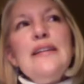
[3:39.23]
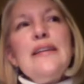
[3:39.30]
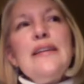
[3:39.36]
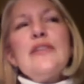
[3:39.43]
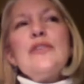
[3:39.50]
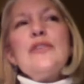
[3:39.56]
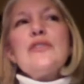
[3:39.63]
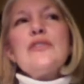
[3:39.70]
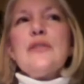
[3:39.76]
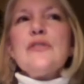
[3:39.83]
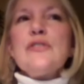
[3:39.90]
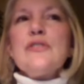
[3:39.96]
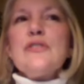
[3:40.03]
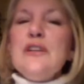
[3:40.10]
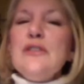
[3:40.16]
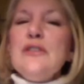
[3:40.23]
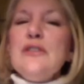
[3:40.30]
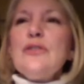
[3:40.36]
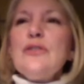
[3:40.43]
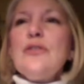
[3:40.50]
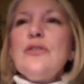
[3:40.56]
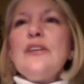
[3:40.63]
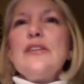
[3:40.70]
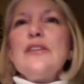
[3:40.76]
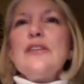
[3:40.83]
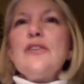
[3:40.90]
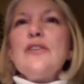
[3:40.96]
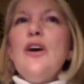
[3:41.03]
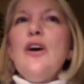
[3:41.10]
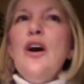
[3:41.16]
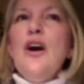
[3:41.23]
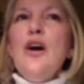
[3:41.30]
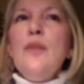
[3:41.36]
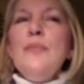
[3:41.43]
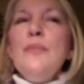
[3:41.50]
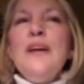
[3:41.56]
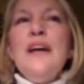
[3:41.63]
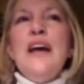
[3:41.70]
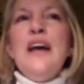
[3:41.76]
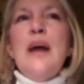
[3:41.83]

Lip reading: get yourself centered and calm.